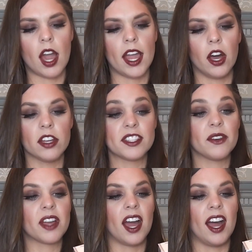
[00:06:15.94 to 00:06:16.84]
I
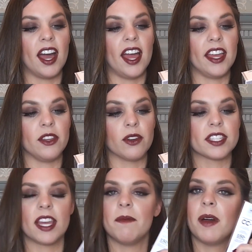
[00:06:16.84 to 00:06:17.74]
also got Your
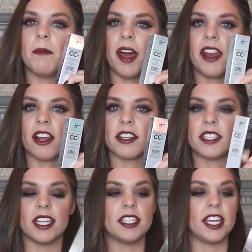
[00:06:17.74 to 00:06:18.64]
Skin But Better
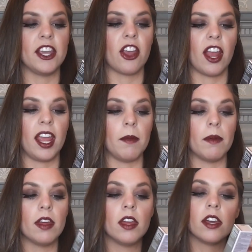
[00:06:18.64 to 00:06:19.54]
CC
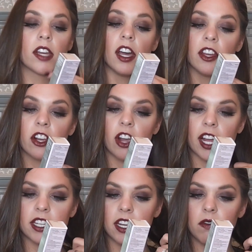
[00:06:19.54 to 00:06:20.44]
Cream, color
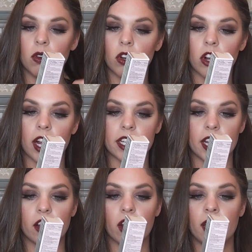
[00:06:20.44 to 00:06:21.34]
correcting, full
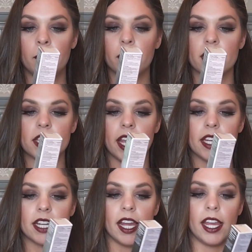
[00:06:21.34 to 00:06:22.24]
correcting cream, plus
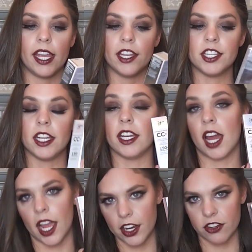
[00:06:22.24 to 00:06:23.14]
anti-aging
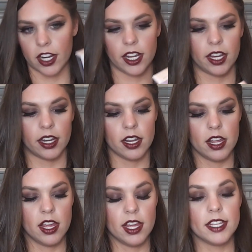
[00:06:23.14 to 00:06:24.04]
hydrating
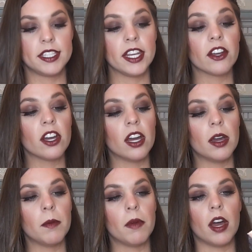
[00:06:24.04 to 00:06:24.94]

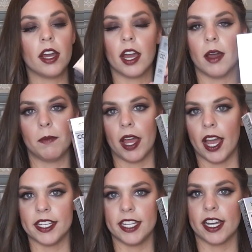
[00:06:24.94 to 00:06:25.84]
serum
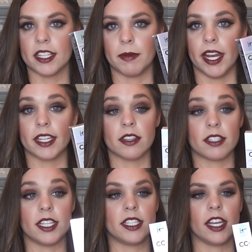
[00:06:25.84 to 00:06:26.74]
by IT Cosmetics, or
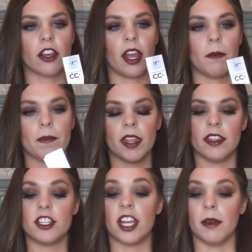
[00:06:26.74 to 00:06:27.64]
CC cream
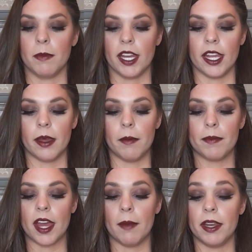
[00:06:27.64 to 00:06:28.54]
in the shade medium.
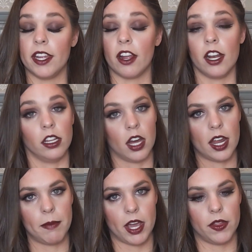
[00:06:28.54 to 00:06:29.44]
I've been hearing a
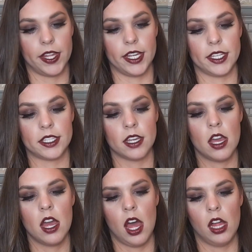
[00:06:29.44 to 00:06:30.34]
lot about this.
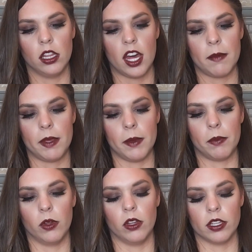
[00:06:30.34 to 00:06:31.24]
A lot of
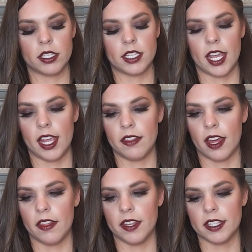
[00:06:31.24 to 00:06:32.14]
people say
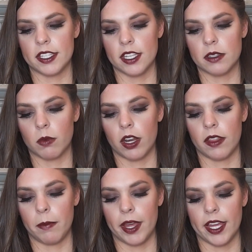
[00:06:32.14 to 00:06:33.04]
that this is one of
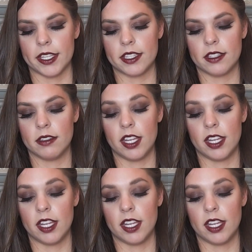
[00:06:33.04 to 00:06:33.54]
the best.